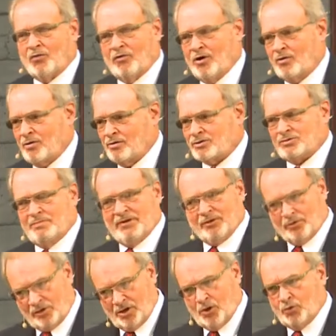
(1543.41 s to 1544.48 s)
It's a good thing
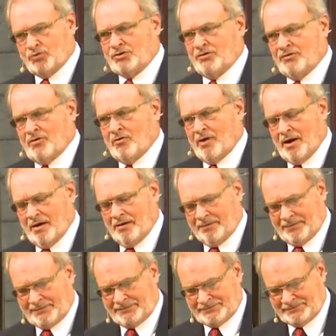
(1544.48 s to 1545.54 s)
Al Roker is built
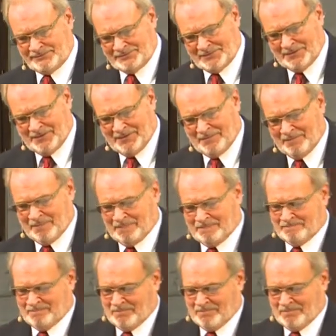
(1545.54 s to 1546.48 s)
low to the ground.